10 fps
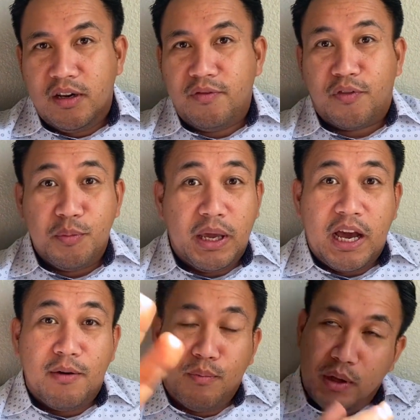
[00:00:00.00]
for me,
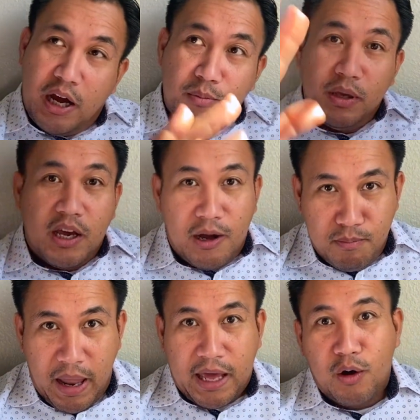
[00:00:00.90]
I'm
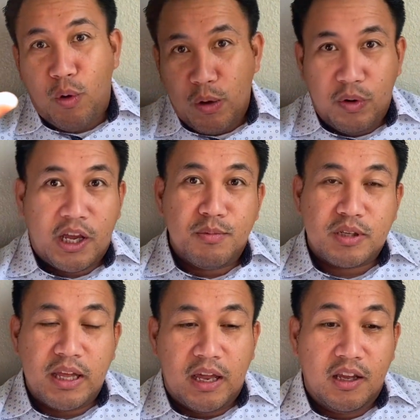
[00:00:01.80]
black and white when it comes to
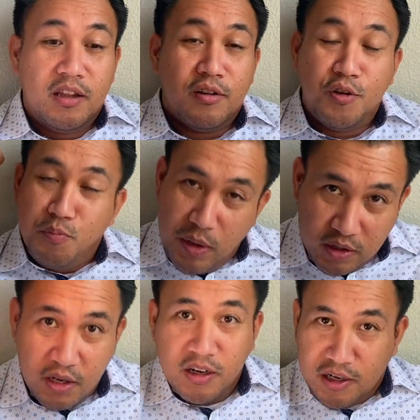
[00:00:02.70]
that. Either you build
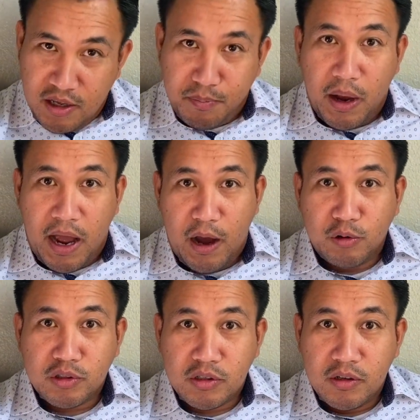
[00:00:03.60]
a NIPA
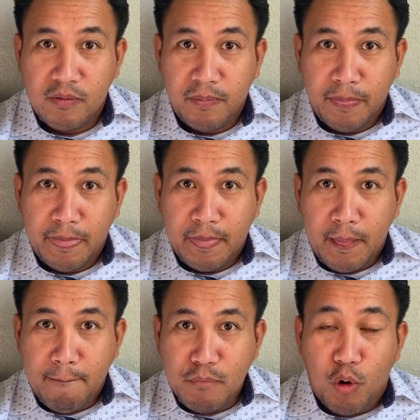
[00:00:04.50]
house,
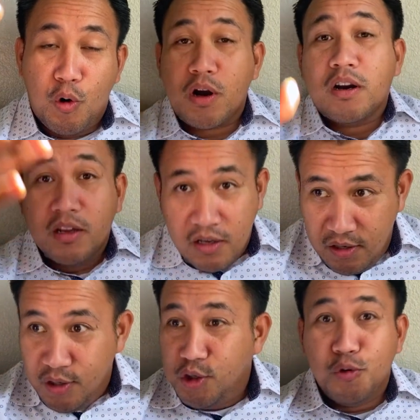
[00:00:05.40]
or
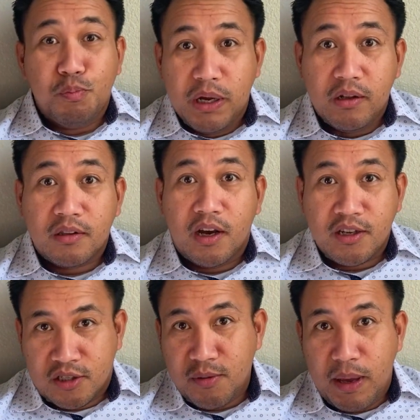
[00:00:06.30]
you build a
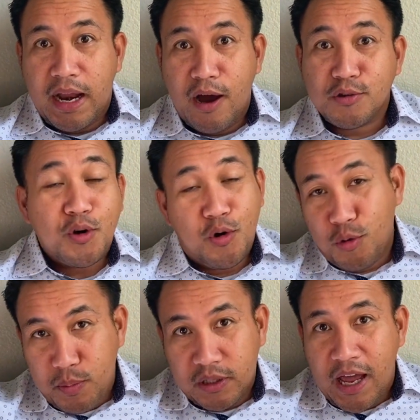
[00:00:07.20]
cement house, or you
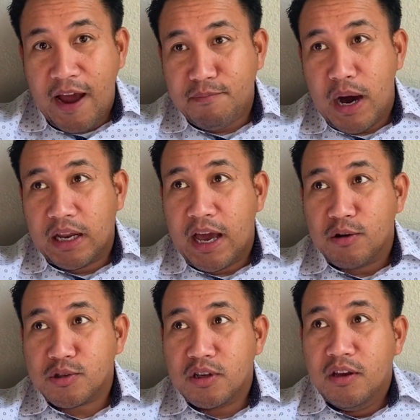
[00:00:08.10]
build a half body
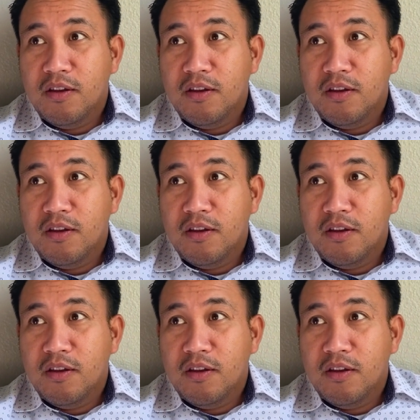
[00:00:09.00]
house.